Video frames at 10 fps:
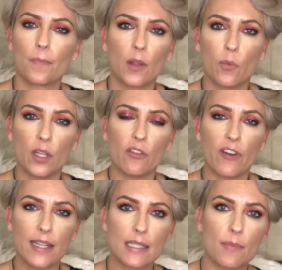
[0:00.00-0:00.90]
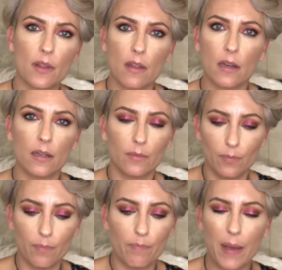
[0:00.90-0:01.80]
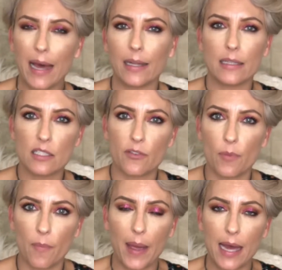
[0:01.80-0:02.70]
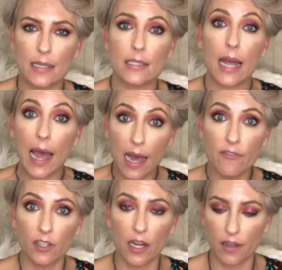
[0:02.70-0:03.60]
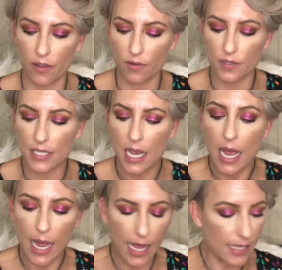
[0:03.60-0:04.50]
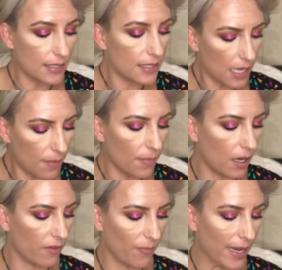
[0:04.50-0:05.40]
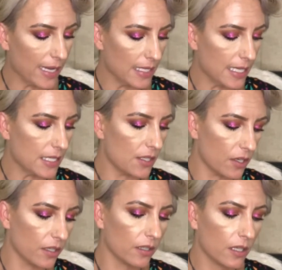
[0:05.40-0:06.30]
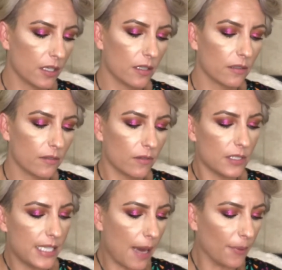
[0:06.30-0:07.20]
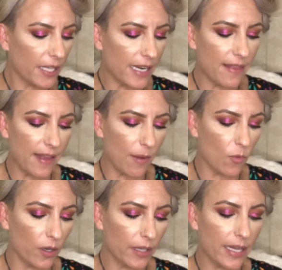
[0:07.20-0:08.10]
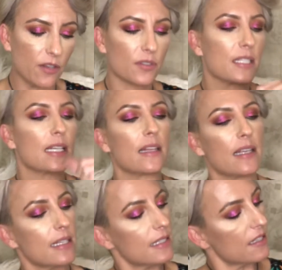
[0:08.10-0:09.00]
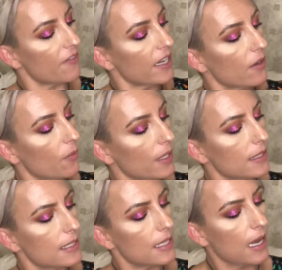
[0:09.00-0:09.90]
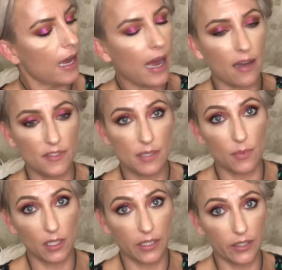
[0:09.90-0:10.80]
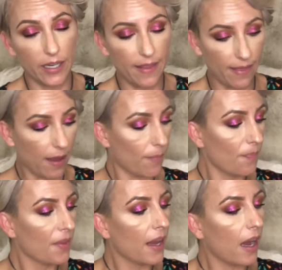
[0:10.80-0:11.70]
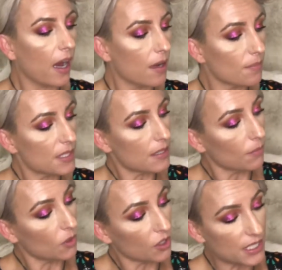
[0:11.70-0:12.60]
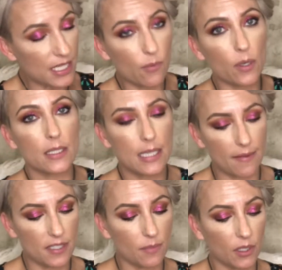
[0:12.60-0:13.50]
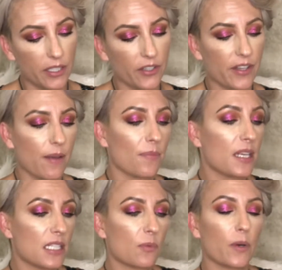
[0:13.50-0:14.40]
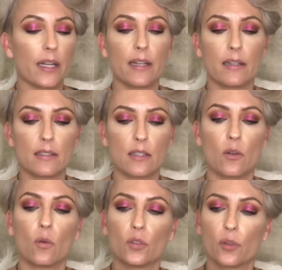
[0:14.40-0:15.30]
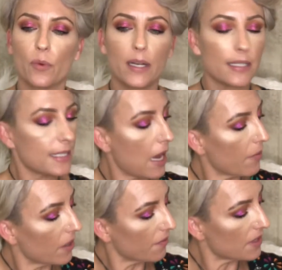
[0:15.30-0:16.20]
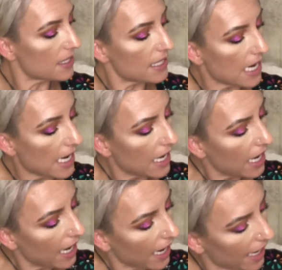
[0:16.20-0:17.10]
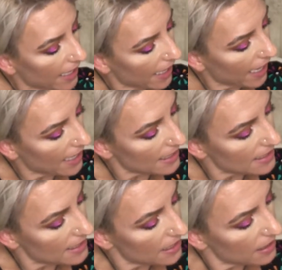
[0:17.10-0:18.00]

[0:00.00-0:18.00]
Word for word: when you find some of the palettes from the past, have a lot of those. And some of my indies are dabbling in that Like you'll see these Devinah ones have some glitter in them. Um, some Looxi ones have some glitter in them. This one, it's an older one, it's Siren of the Sea, and it has